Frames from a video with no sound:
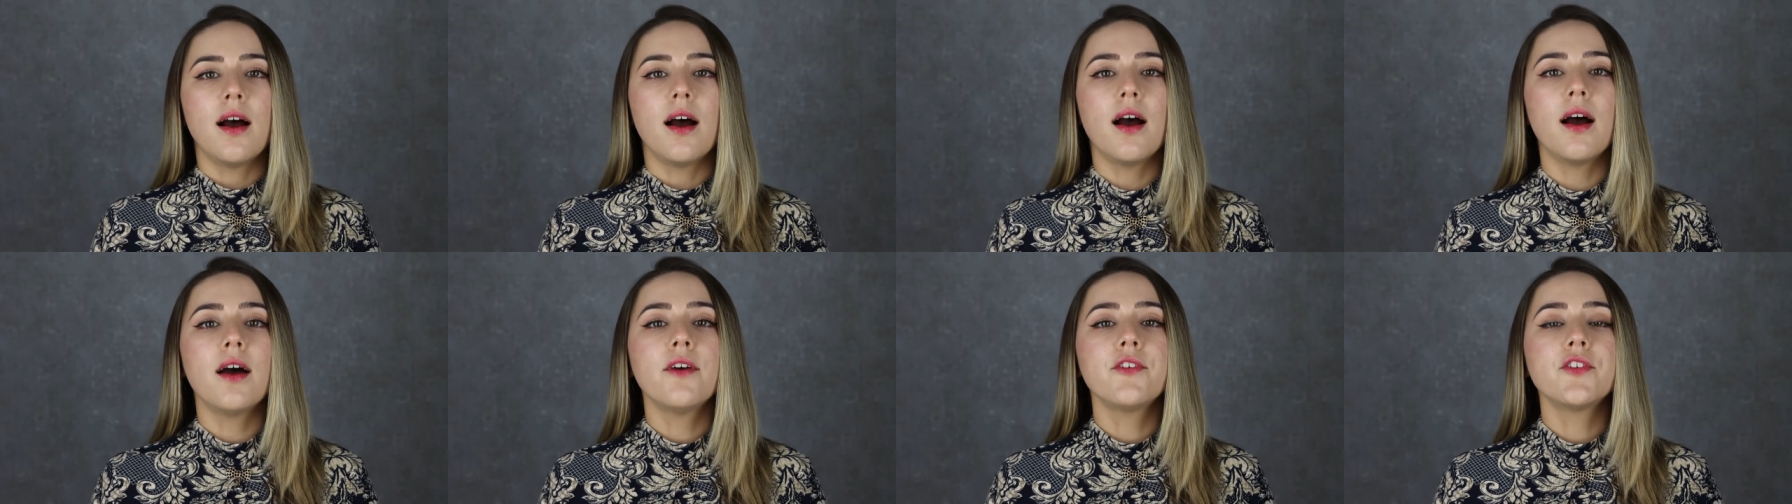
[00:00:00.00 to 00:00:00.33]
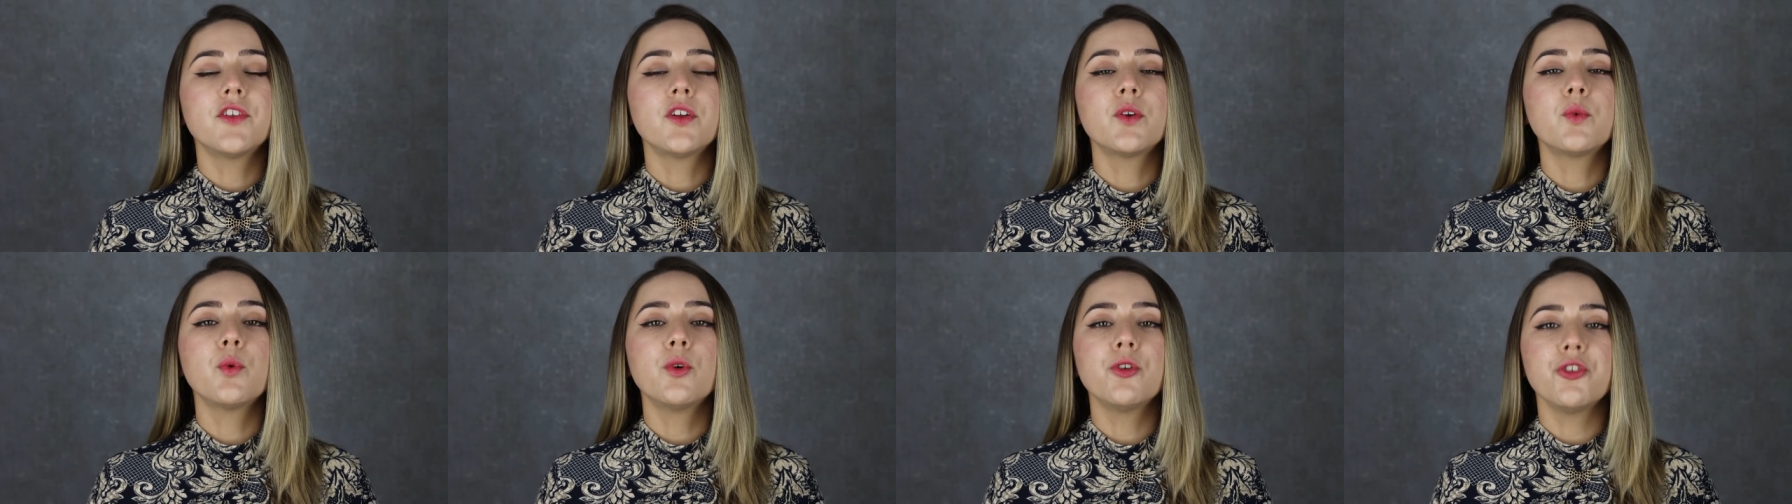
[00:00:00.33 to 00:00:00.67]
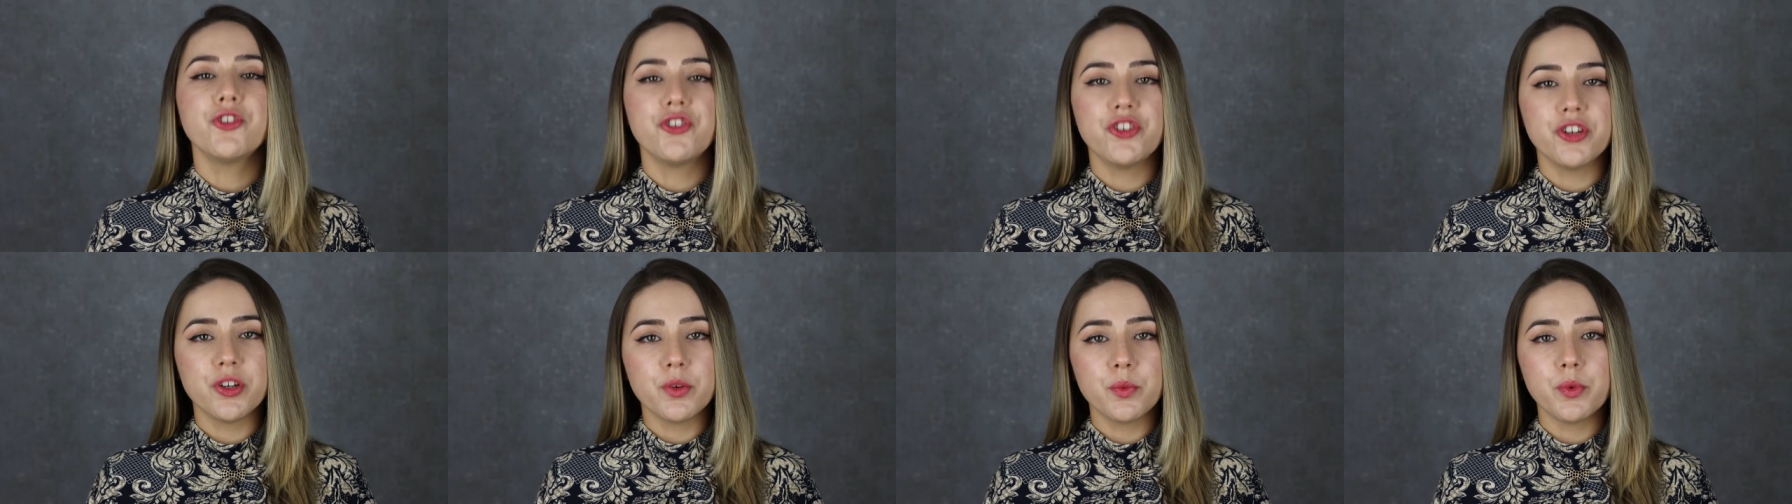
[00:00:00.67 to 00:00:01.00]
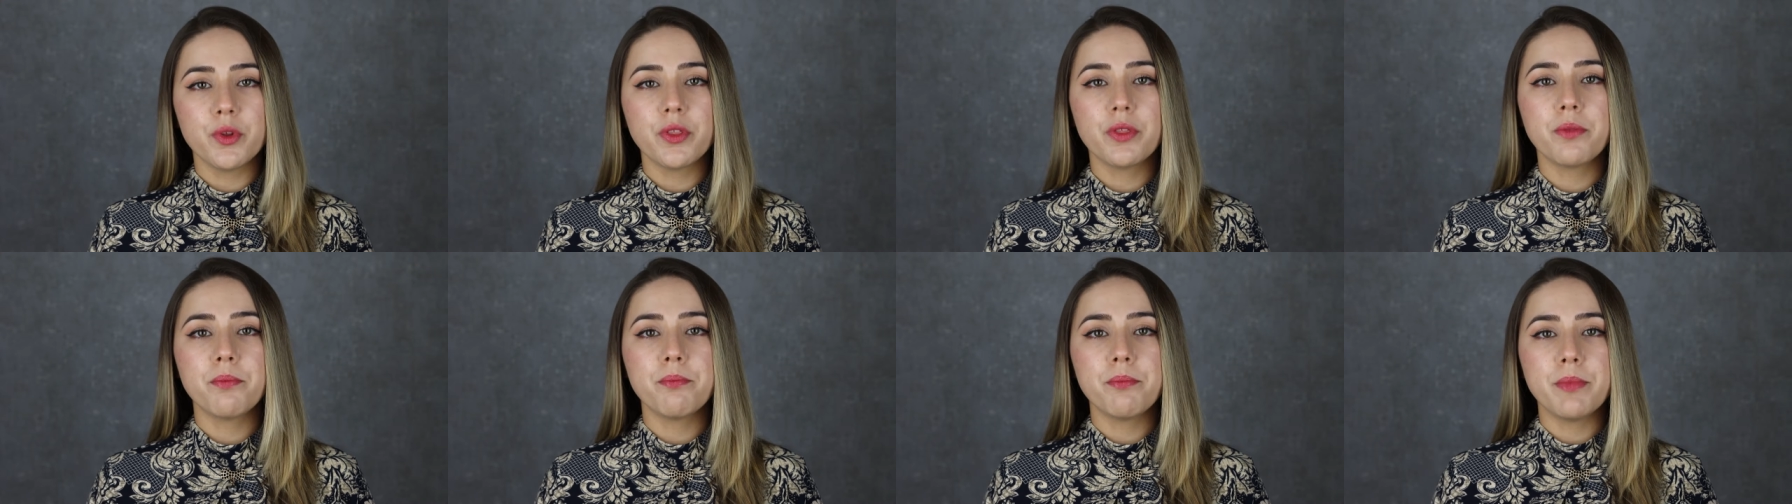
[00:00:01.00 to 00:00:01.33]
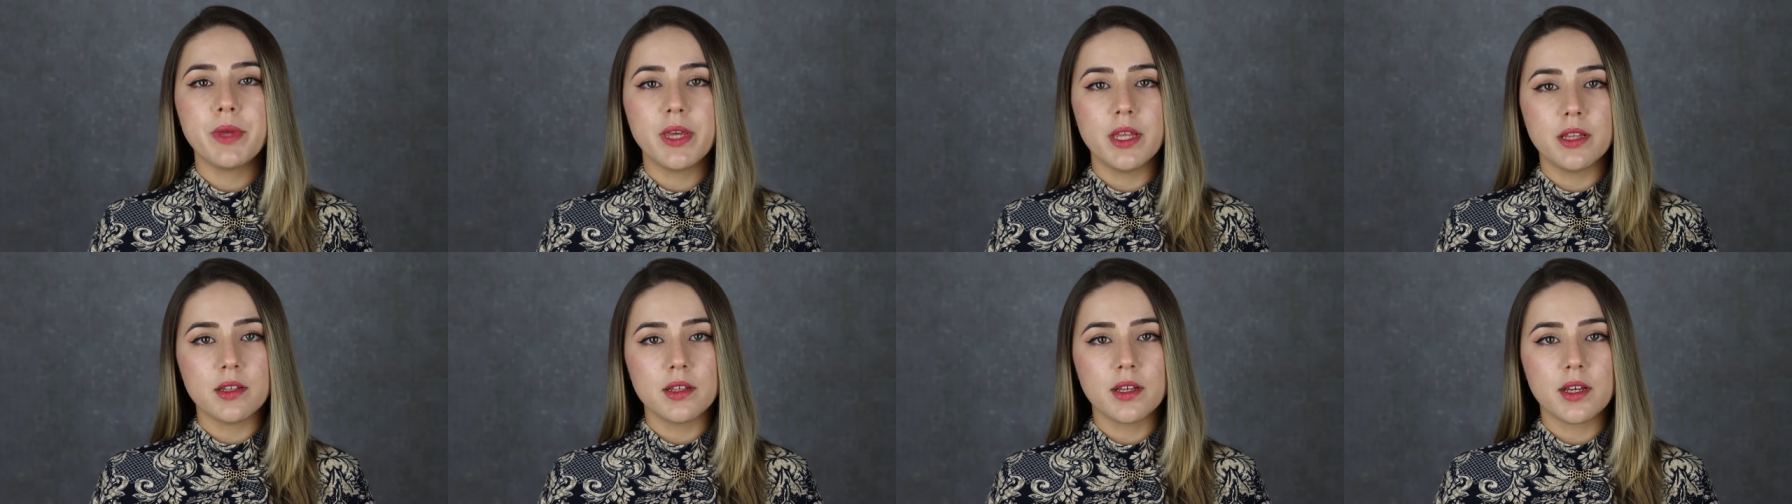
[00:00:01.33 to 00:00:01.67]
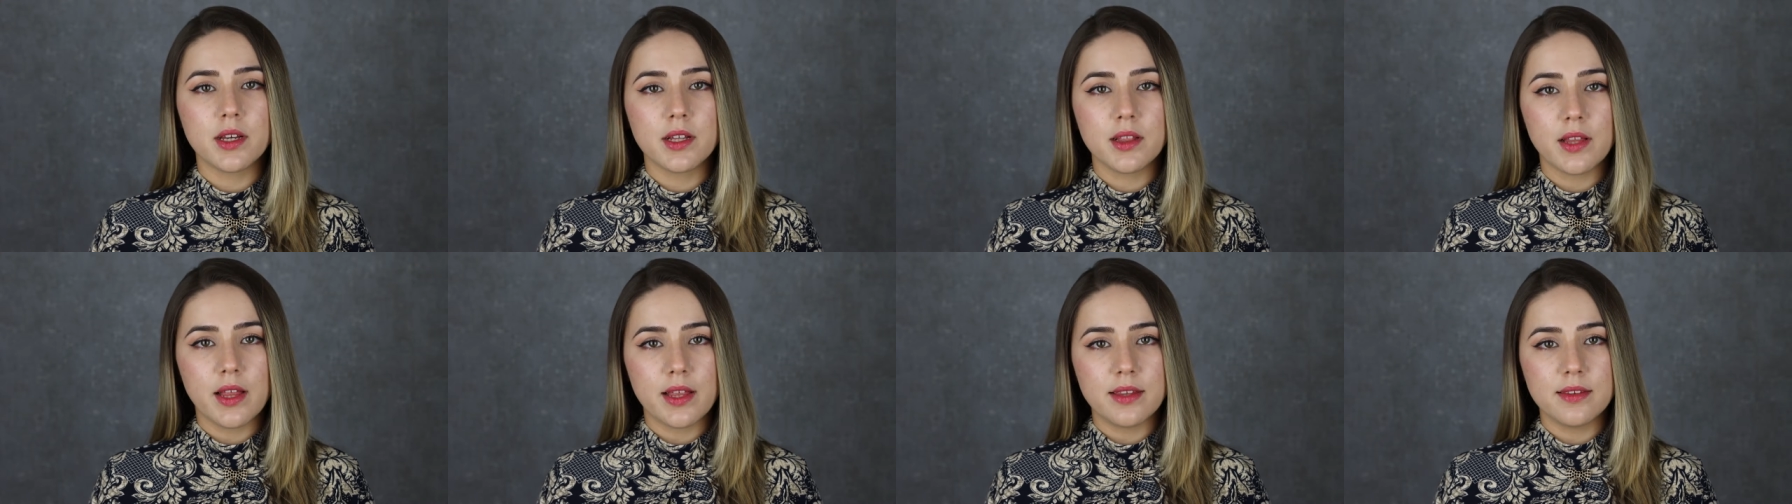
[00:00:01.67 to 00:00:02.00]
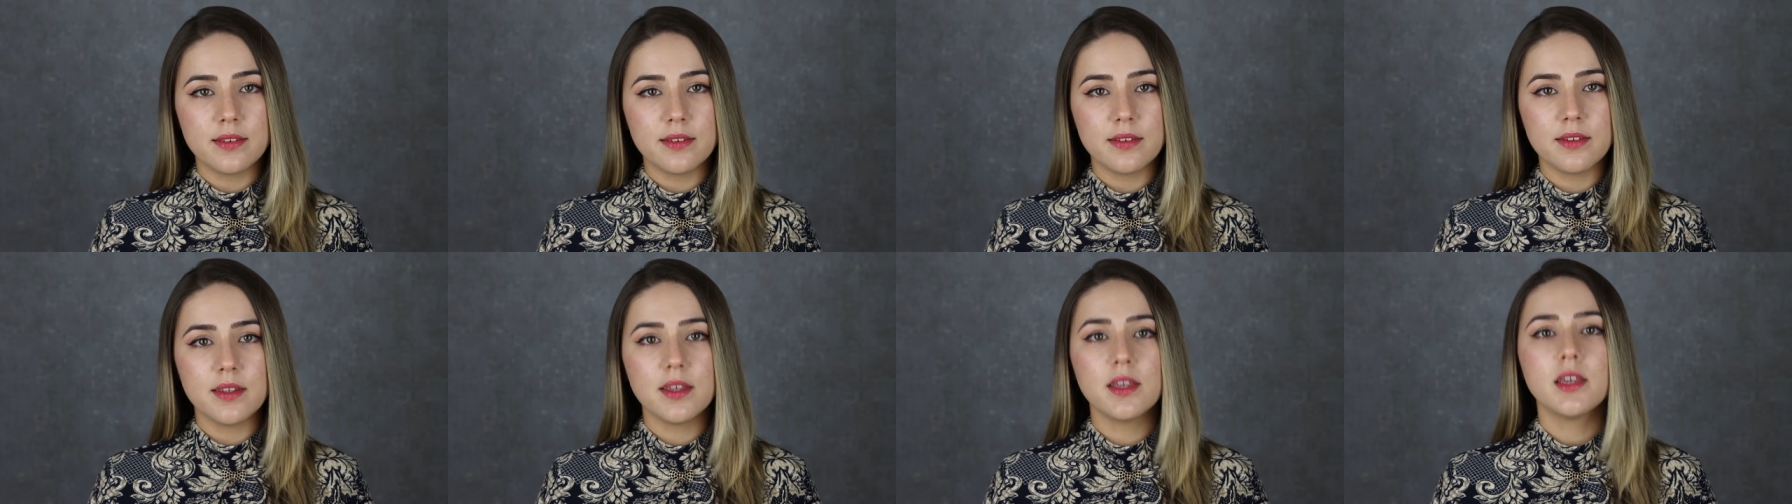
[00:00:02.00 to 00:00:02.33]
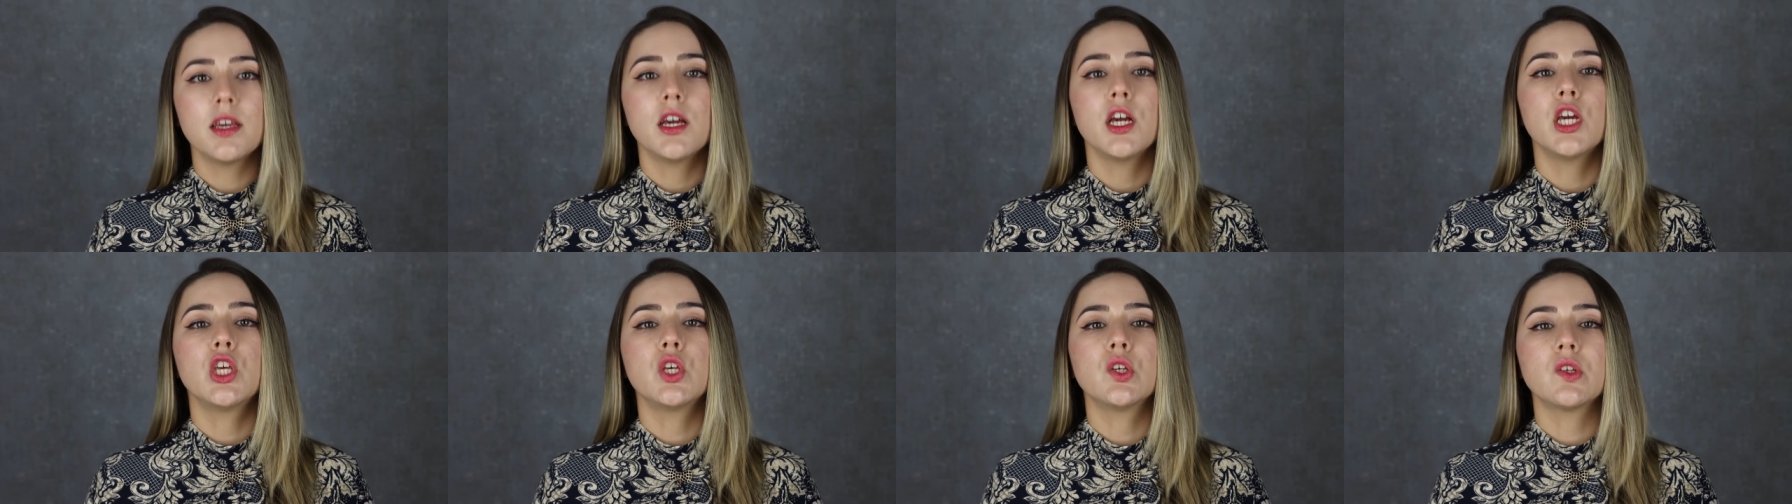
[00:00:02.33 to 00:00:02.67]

After washing with milk cleansing,